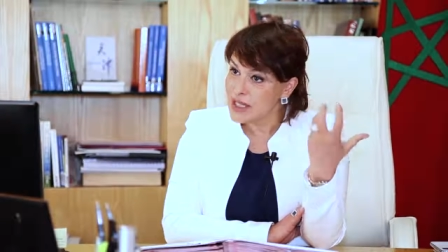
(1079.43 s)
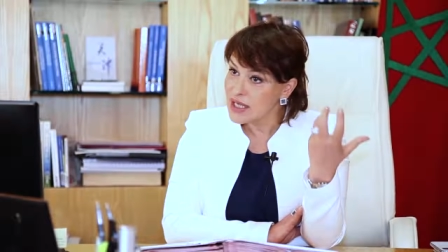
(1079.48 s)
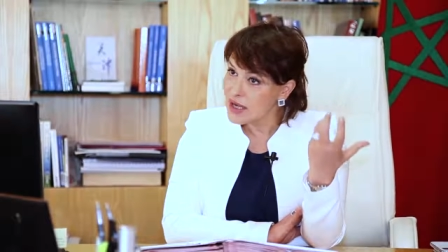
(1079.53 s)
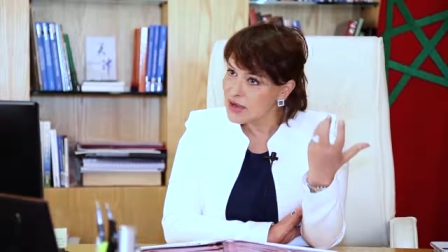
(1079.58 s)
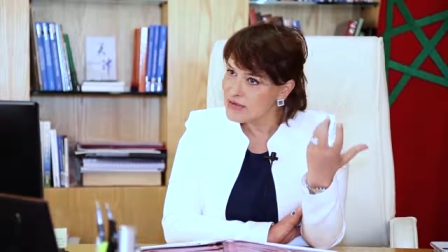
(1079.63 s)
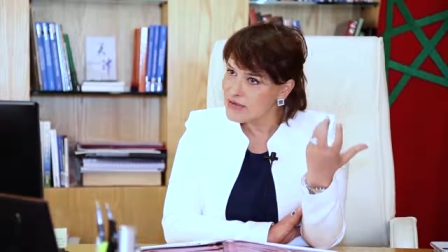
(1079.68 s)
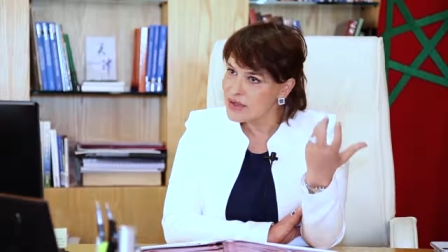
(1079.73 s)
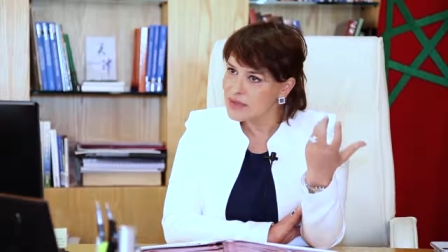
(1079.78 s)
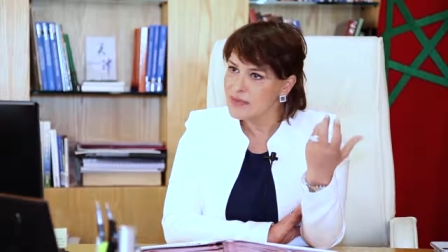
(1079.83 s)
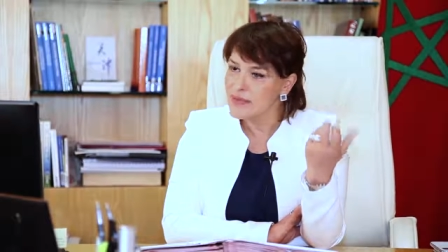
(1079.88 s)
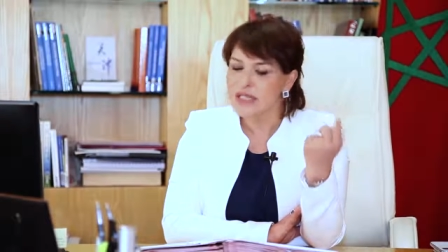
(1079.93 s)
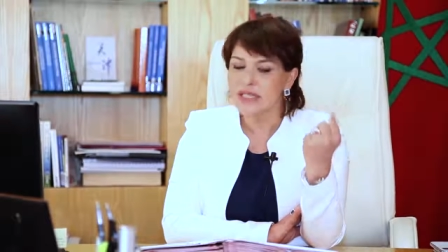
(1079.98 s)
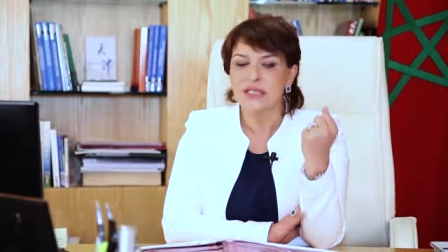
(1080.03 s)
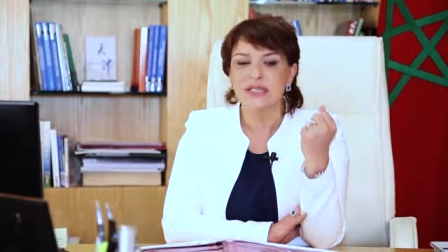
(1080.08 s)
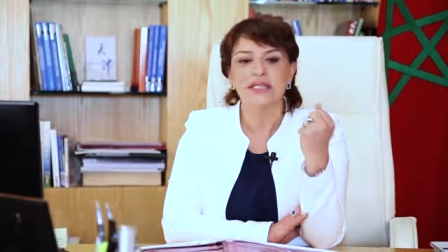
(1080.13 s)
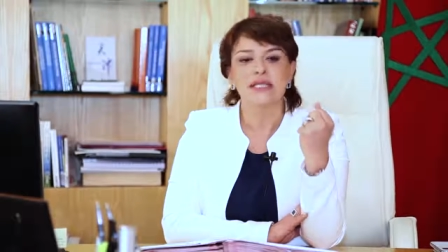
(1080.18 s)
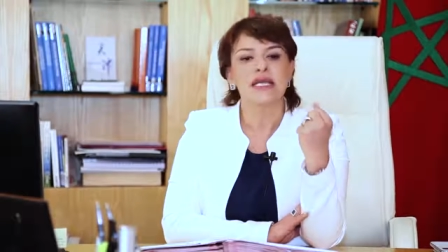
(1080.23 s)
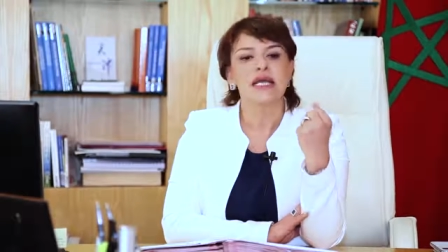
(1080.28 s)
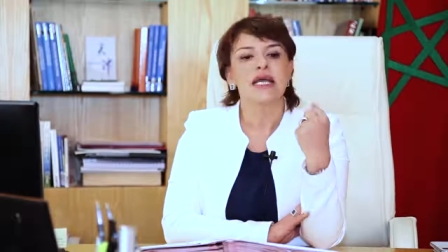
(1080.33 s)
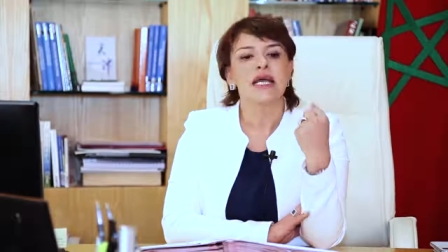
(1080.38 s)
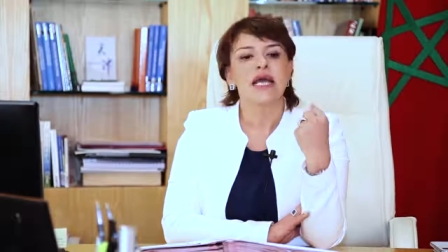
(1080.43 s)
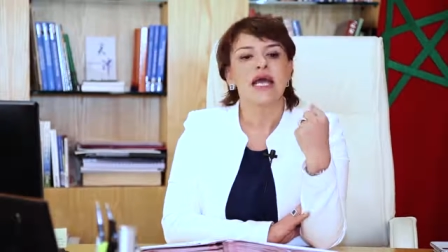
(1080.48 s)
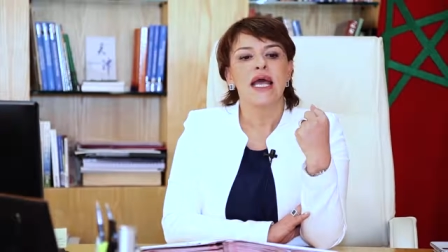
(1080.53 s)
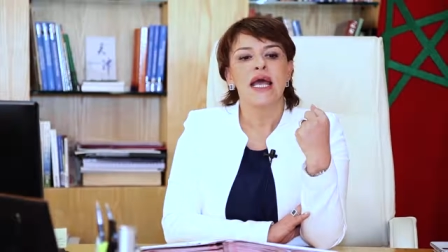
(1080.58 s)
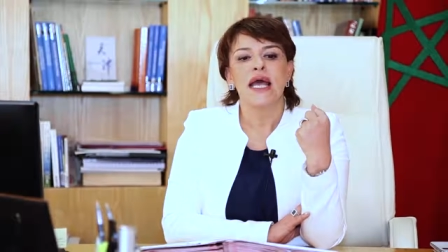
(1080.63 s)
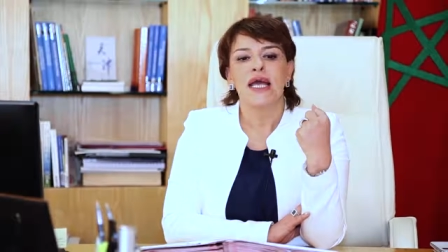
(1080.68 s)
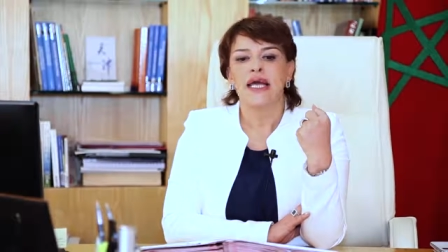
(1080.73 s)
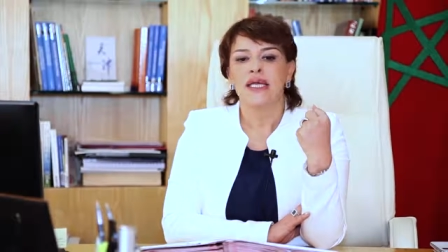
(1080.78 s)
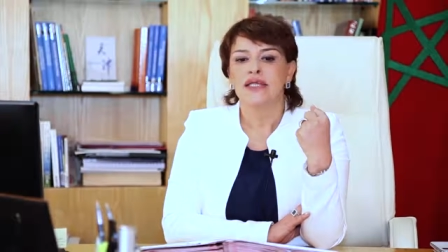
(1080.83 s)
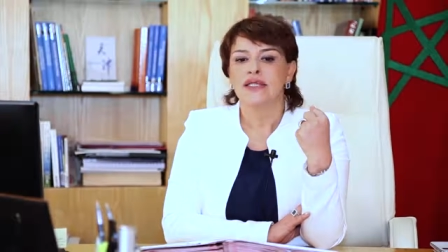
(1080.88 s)
government,
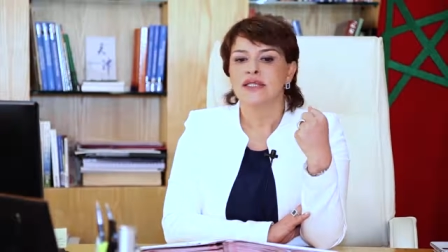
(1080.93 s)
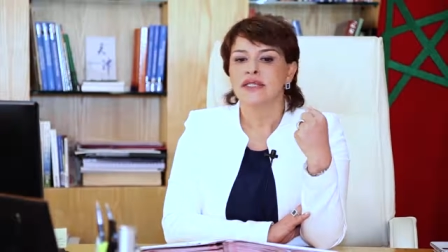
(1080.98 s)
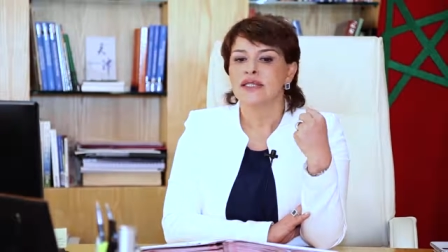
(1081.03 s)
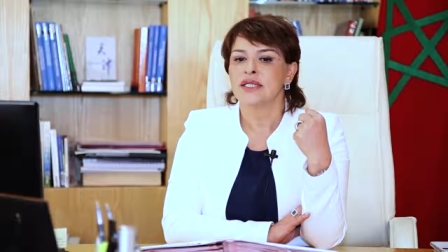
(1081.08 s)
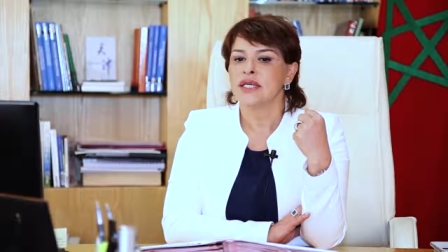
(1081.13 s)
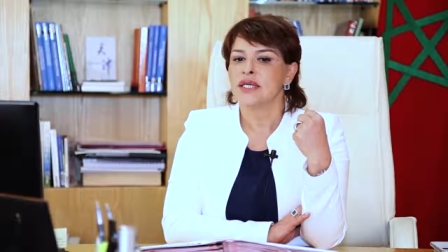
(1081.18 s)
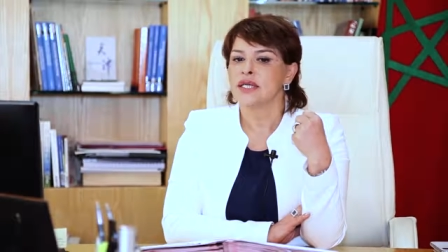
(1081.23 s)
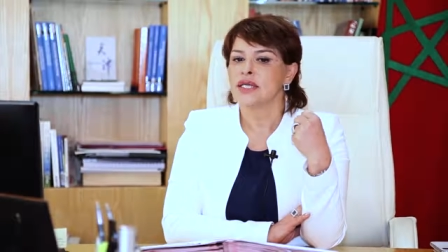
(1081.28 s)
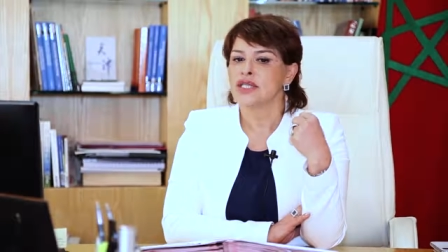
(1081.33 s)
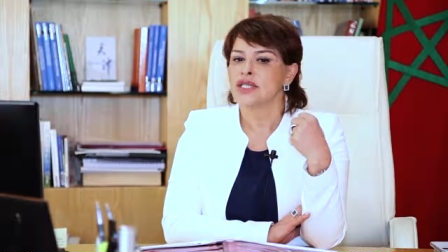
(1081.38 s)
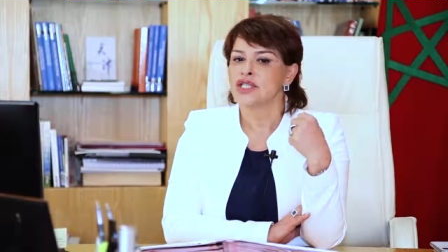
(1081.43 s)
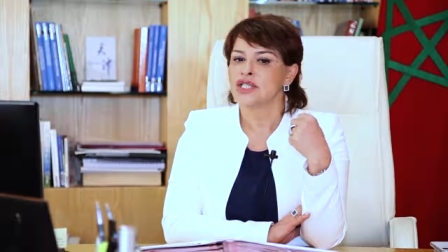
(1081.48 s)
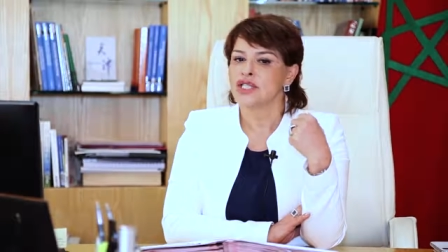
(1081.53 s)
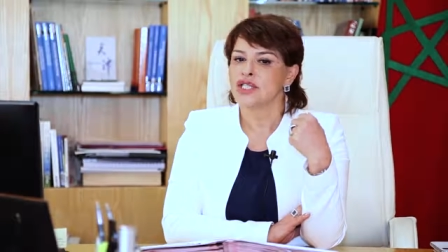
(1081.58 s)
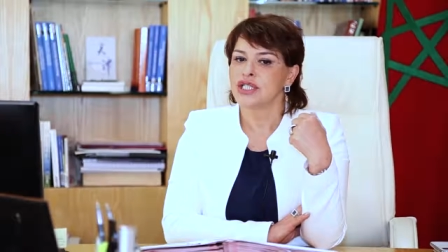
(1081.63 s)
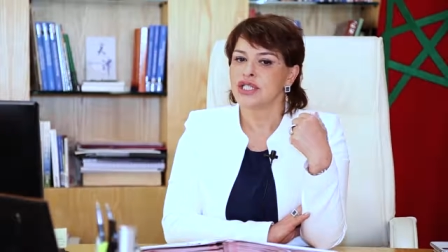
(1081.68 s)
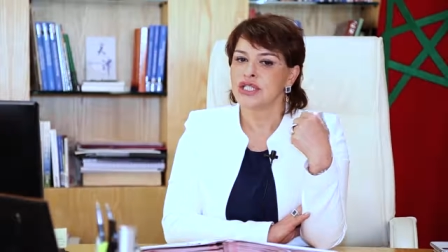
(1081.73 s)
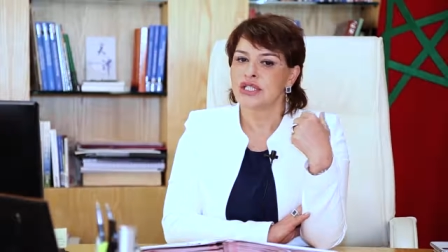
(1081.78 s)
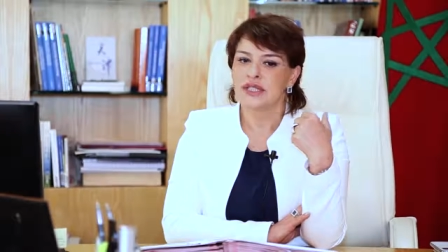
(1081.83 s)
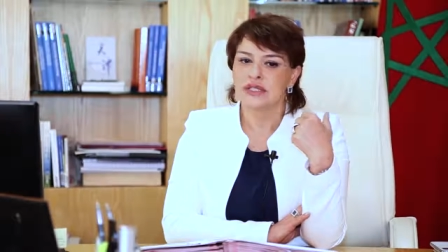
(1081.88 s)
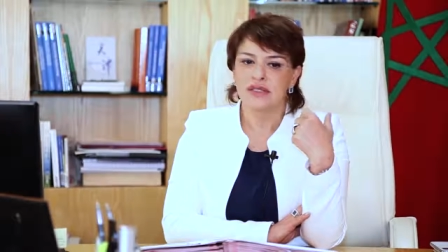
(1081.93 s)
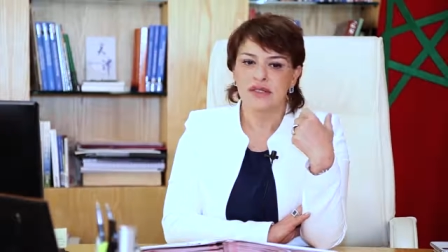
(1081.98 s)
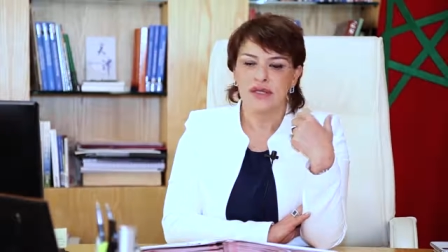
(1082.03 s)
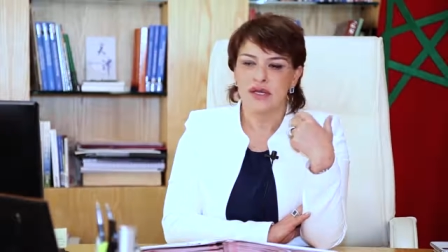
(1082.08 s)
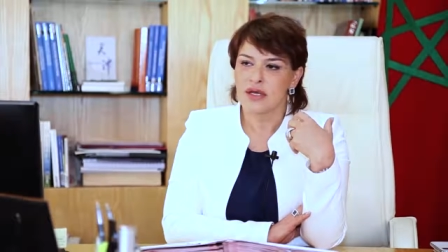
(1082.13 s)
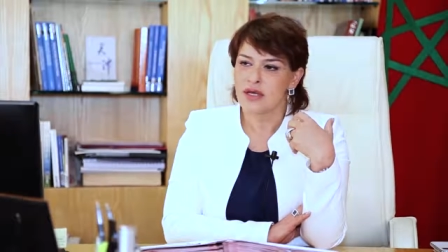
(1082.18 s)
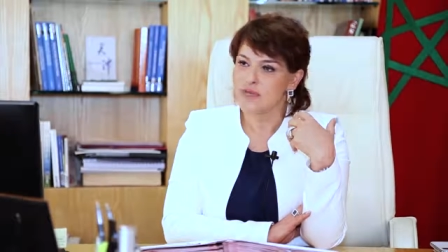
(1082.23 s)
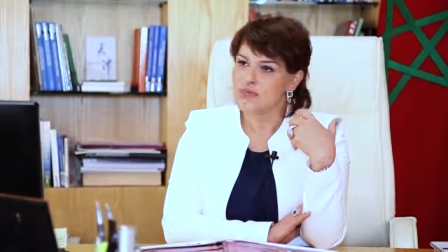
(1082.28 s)
and she is a